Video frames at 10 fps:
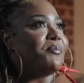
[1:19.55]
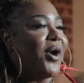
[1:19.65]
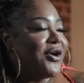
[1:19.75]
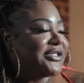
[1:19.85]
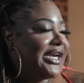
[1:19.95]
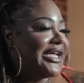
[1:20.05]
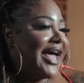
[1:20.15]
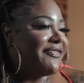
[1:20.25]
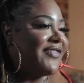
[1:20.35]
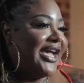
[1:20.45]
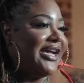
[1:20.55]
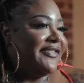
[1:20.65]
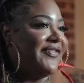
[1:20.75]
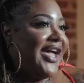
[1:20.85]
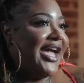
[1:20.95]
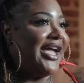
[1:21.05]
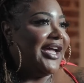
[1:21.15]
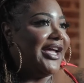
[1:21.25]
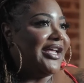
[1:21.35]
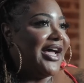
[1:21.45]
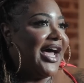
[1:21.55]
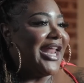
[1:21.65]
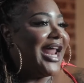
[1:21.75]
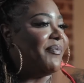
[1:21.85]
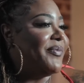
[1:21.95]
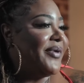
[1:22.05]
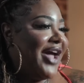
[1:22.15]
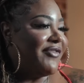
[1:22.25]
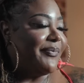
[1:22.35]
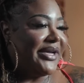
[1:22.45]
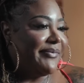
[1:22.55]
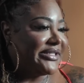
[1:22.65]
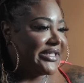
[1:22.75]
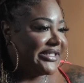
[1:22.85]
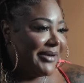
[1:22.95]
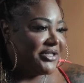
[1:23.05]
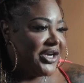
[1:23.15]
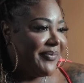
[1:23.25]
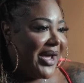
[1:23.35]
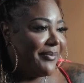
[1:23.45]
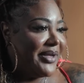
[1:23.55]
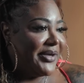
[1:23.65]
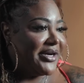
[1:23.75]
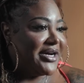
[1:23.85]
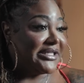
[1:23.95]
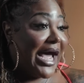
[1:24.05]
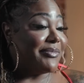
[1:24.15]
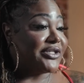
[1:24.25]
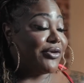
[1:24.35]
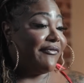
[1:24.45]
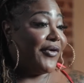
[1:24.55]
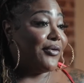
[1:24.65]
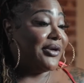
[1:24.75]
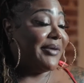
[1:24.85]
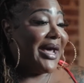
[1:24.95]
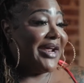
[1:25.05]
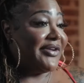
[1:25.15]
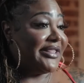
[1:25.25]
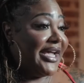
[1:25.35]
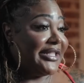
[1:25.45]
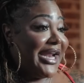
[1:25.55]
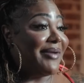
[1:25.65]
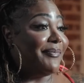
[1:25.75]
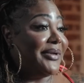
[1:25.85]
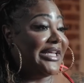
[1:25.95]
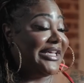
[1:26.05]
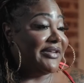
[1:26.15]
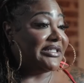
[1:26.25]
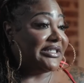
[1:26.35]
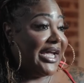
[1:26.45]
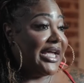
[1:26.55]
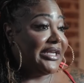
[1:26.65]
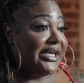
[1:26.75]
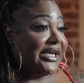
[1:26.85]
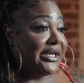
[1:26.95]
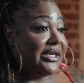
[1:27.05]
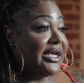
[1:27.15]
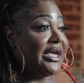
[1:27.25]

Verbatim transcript: Personally, I think that a lot of people have a big misconception about me because I'm so vocal about everything that I believe and stand in.